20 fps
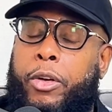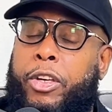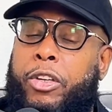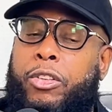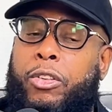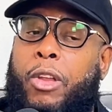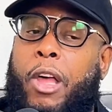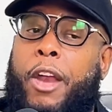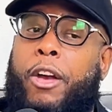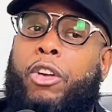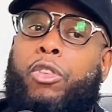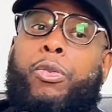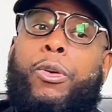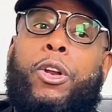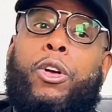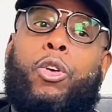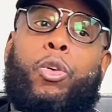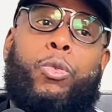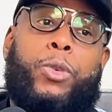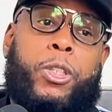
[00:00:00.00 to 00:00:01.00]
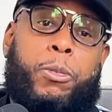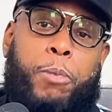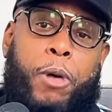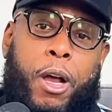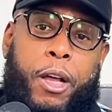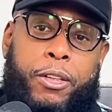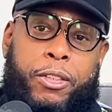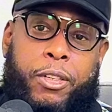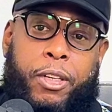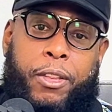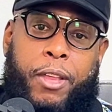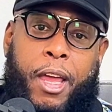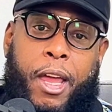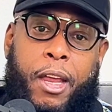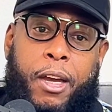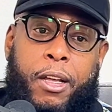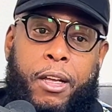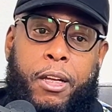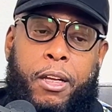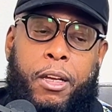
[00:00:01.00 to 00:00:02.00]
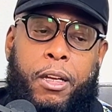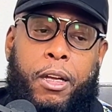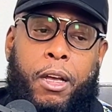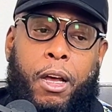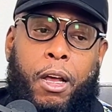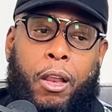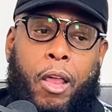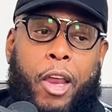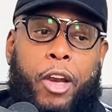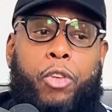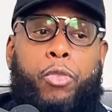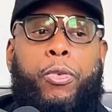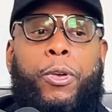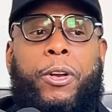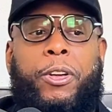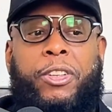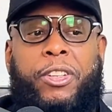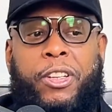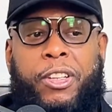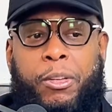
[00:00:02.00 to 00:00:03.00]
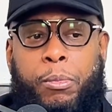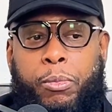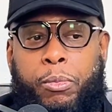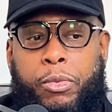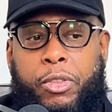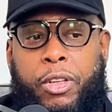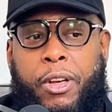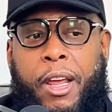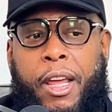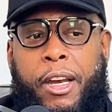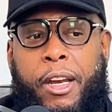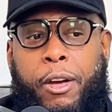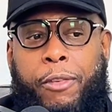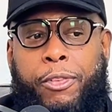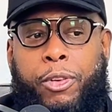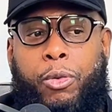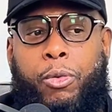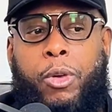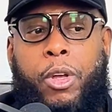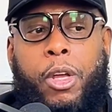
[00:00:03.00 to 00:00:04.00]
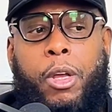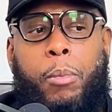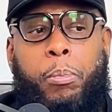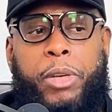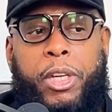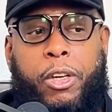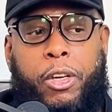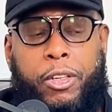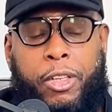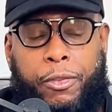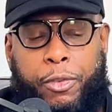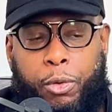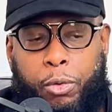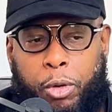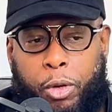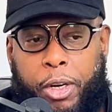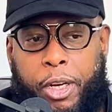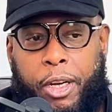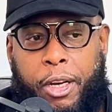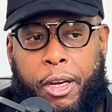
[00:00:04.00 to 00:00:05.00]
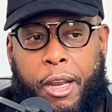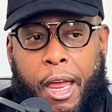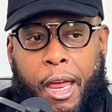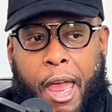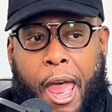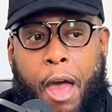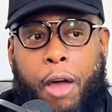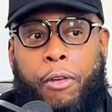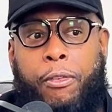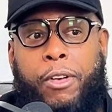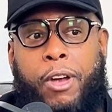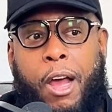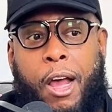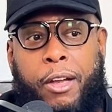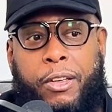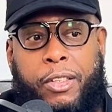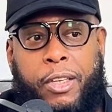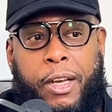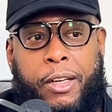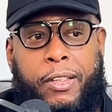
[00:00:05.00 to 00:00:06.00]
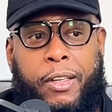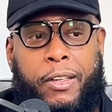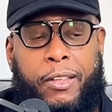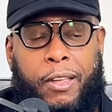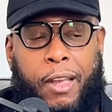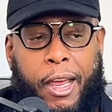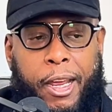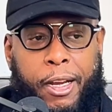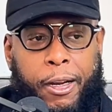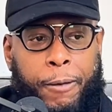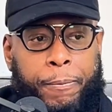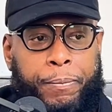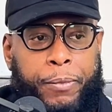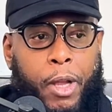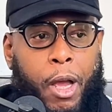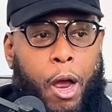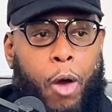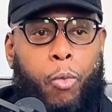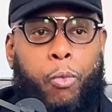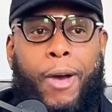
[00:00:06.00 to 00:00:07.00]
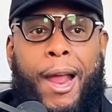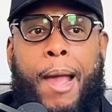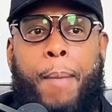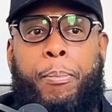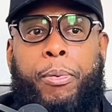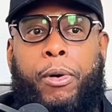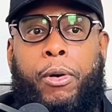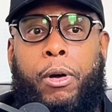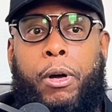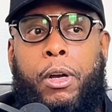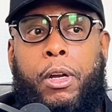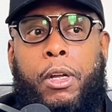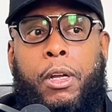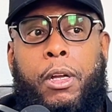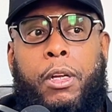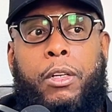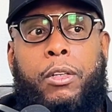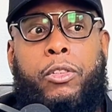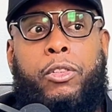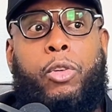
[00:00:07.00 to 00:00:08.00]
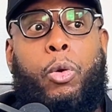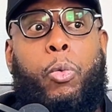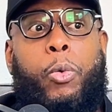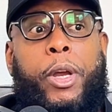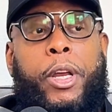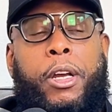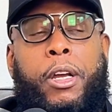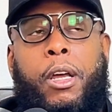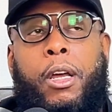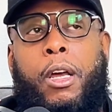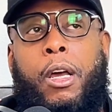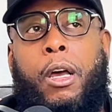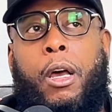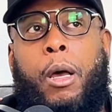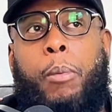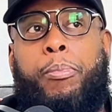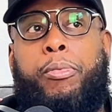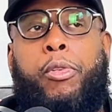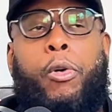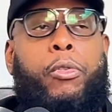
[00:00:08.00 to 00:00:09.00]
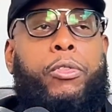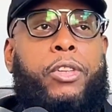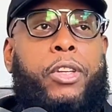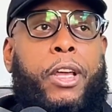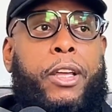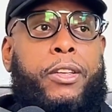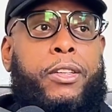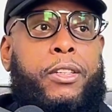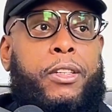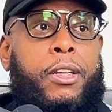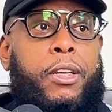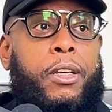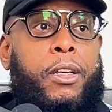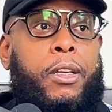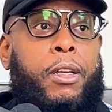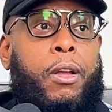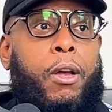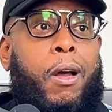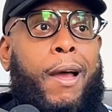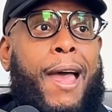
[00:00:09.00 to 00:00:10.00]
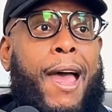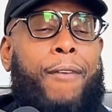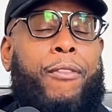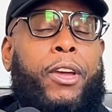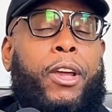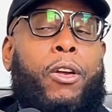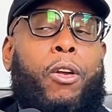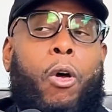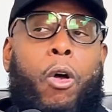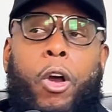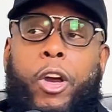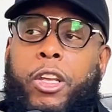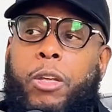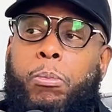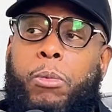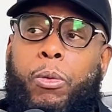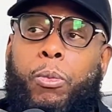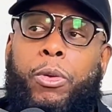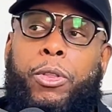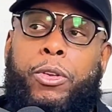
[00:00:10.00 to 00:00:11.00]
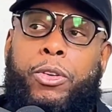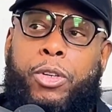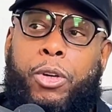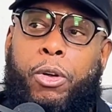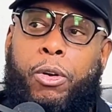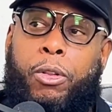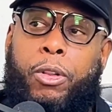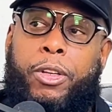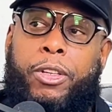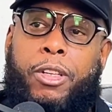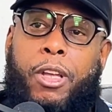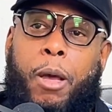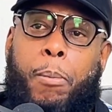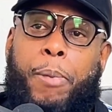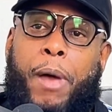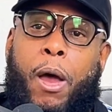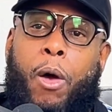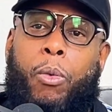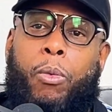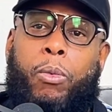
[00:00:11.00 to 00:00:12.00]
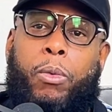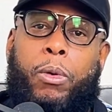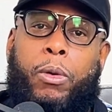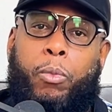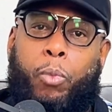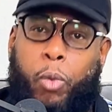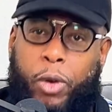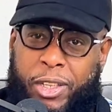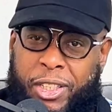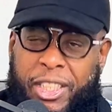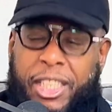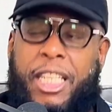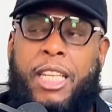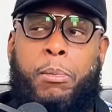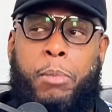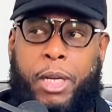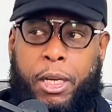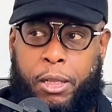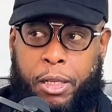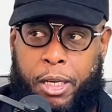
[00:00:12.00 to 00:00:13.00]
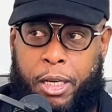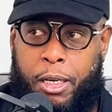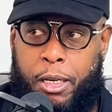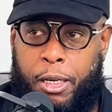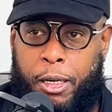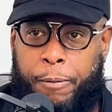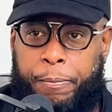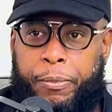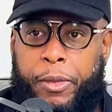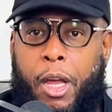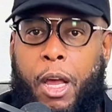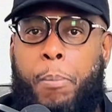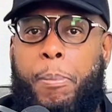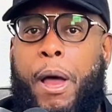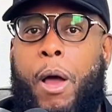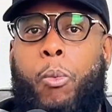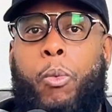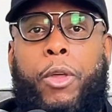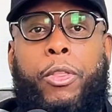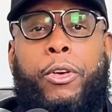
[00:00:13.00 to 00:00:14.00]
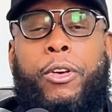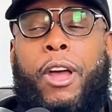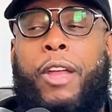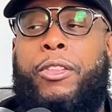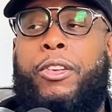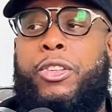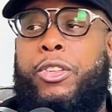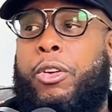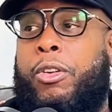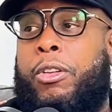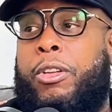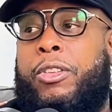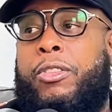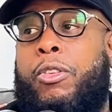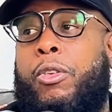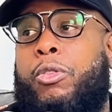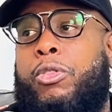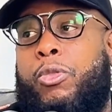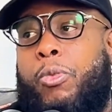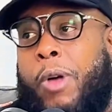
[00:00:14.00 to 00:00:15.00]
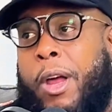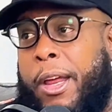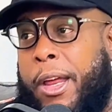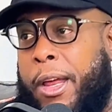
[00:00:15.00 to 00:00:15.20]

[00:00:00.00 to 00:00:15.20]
a lot of critical response to that, a lot of criticism to that interview, because if you look at it out of context, it's like a rapper during protests having an argument with a journalist about whether or not this journalist knows who I am.